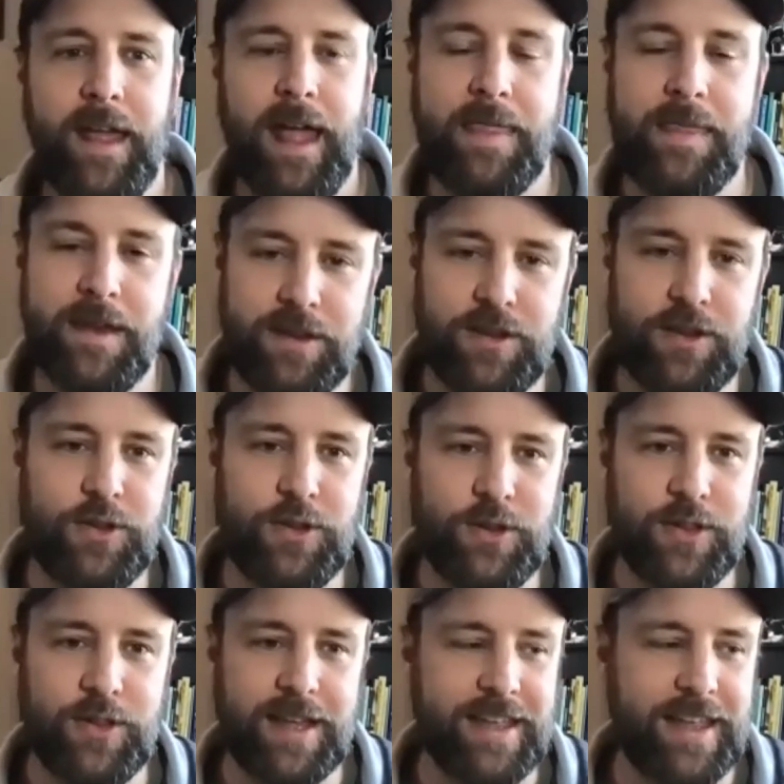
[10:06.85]
And then
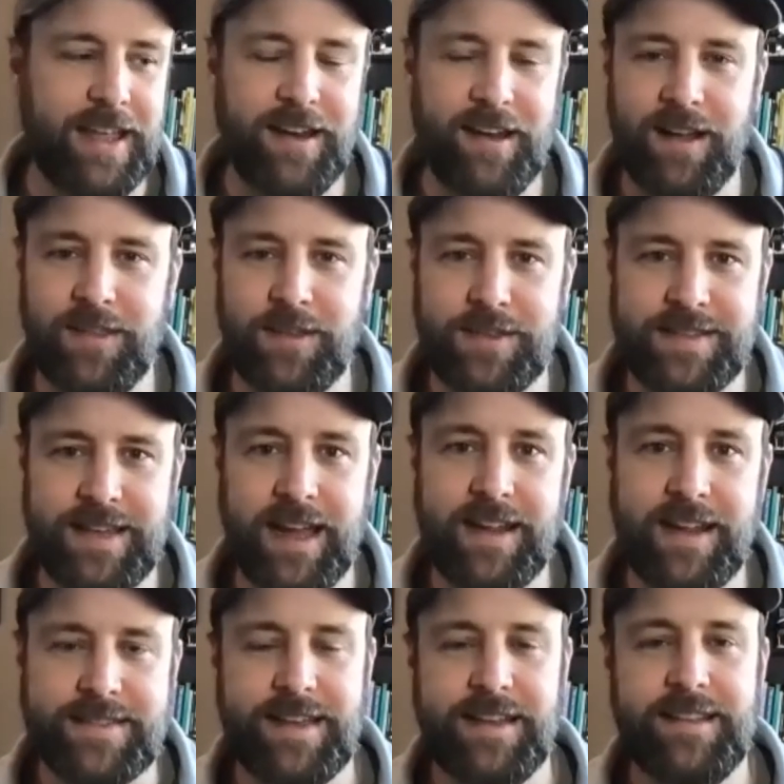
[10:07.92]
like in on site,
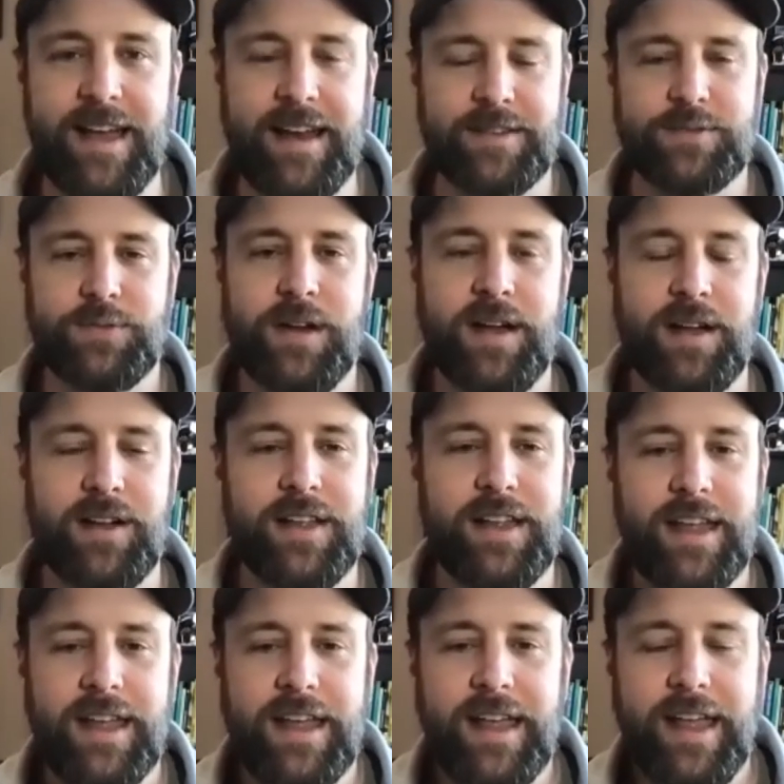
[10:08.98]
it said that as well.
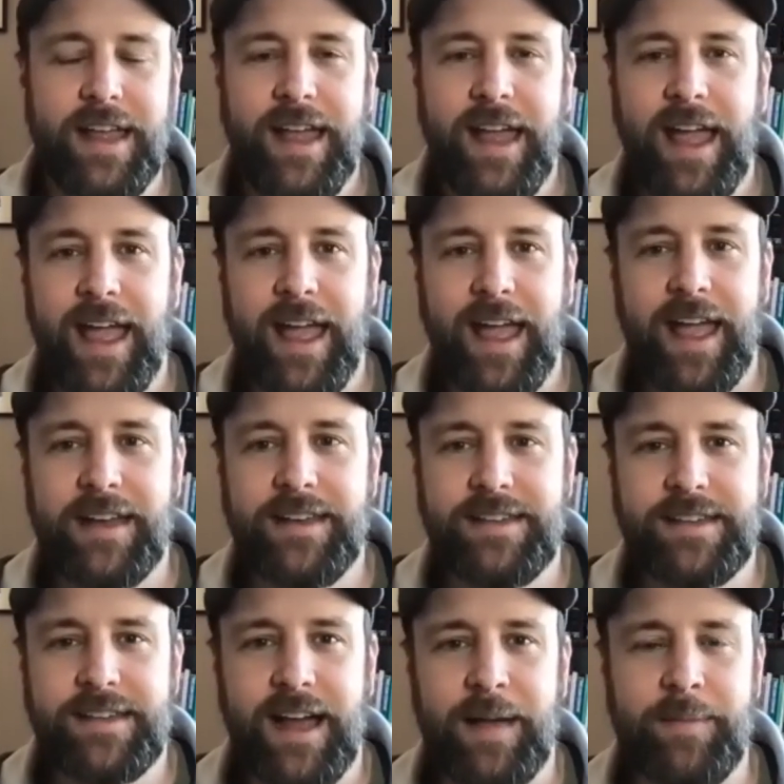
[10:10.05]
And
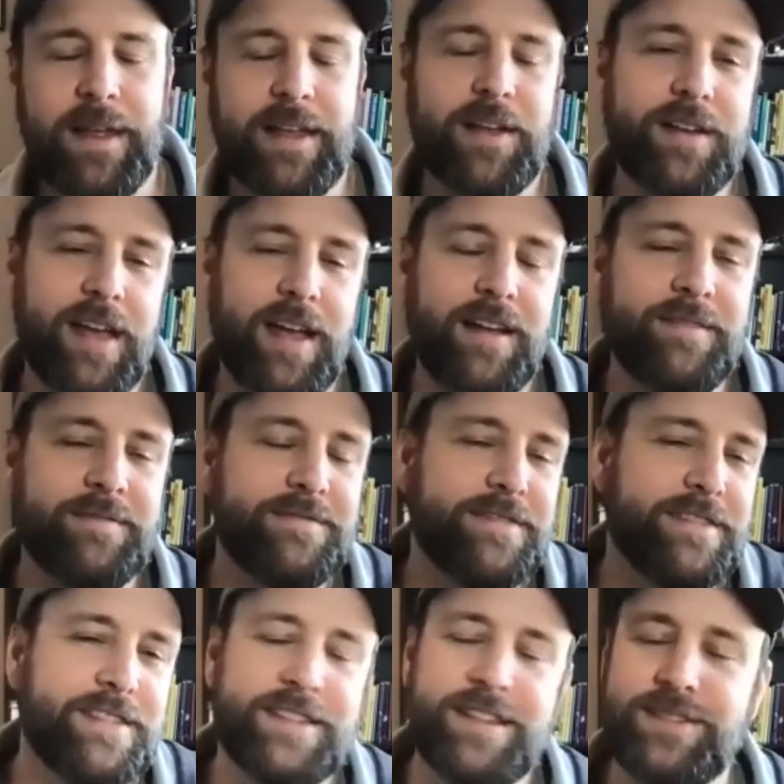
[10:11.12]
I'm like, okay,
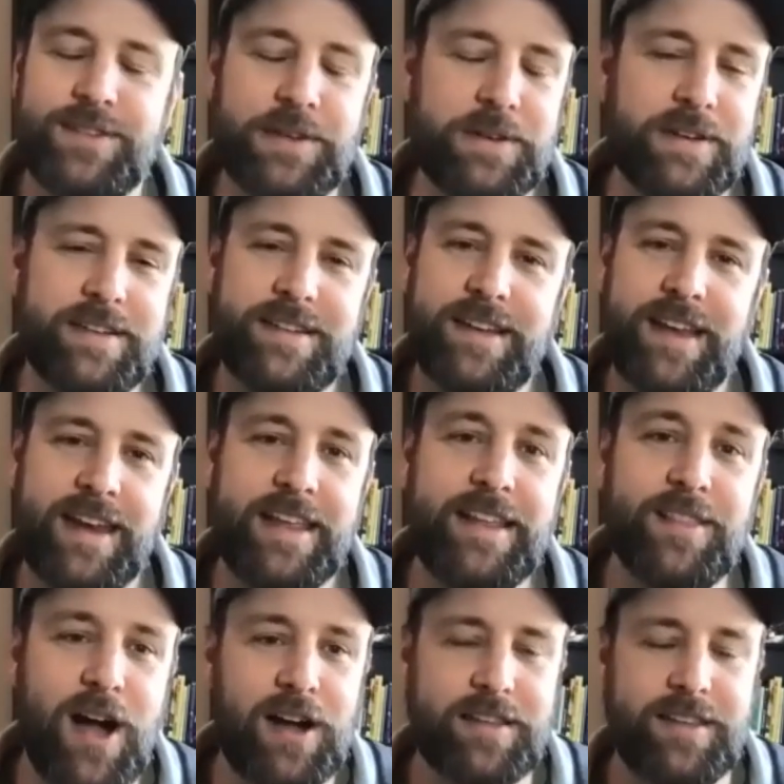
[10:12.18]
let's do it. And he
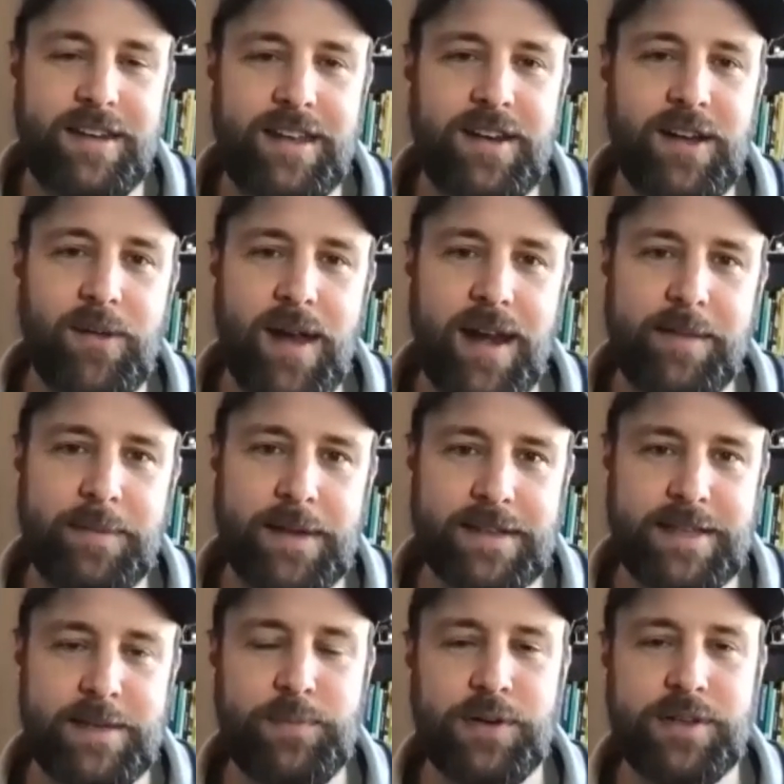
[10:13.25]
locked it in already because
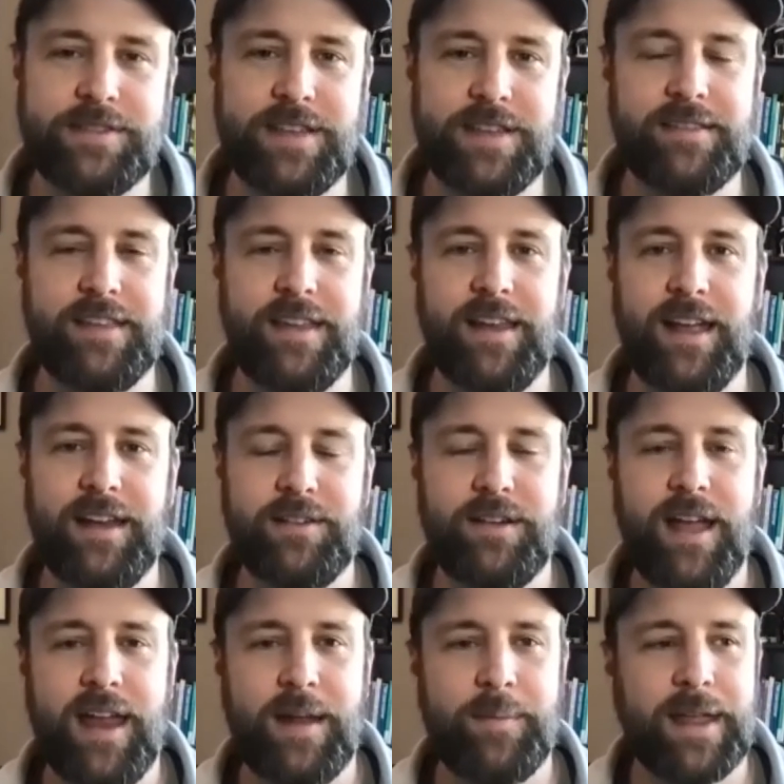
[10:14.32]
he put 69
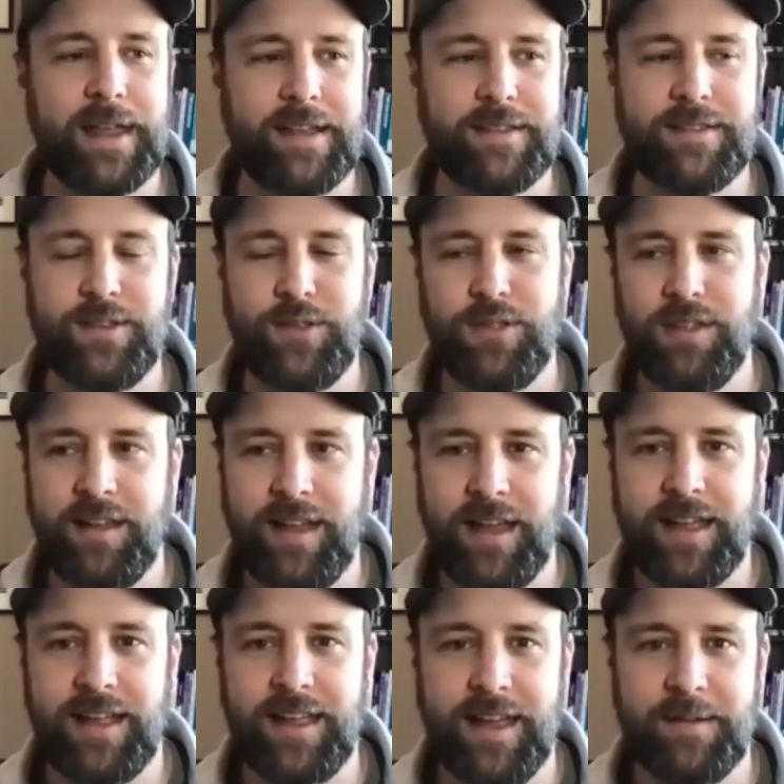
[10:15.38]
grand. I'm like, do you think I
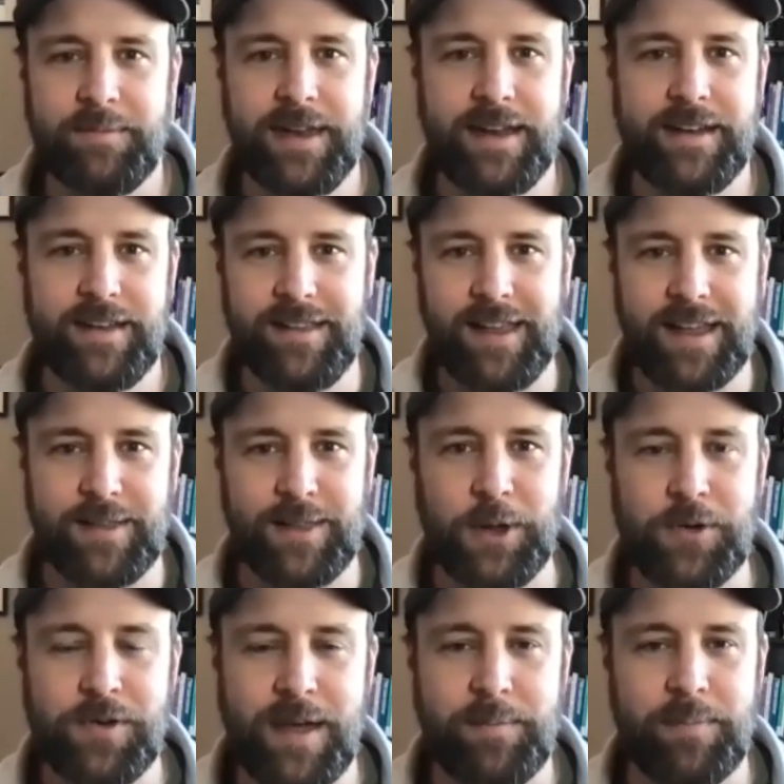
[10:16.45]
can get him to, to like
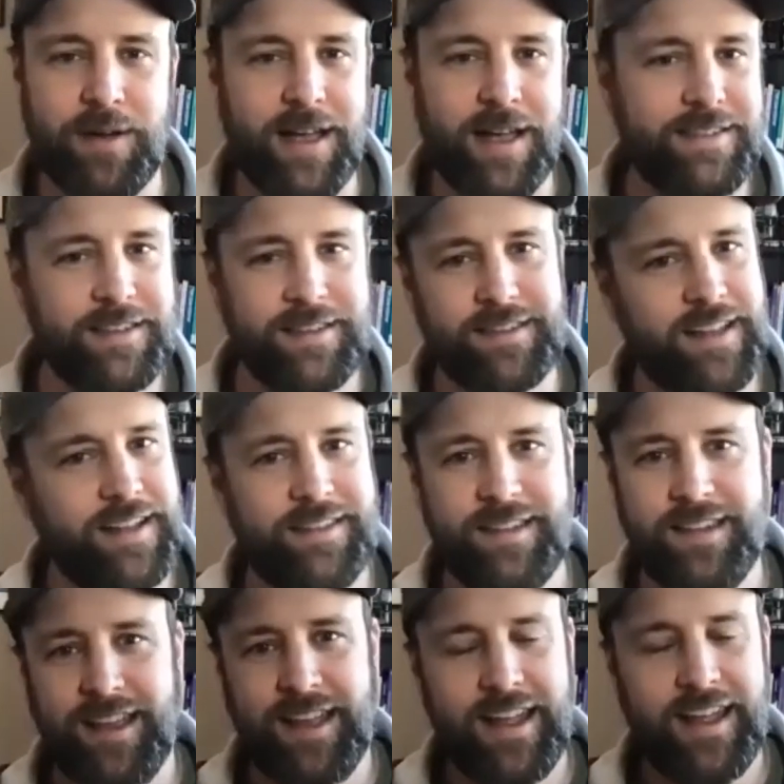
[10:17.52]
lower that price? Cause that's,
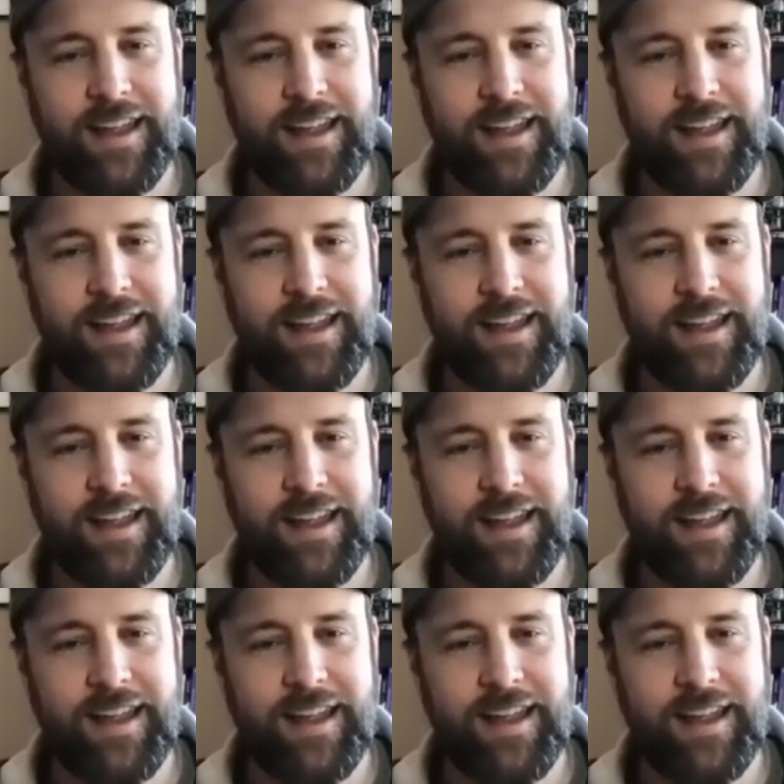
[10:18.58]
mm-hmm.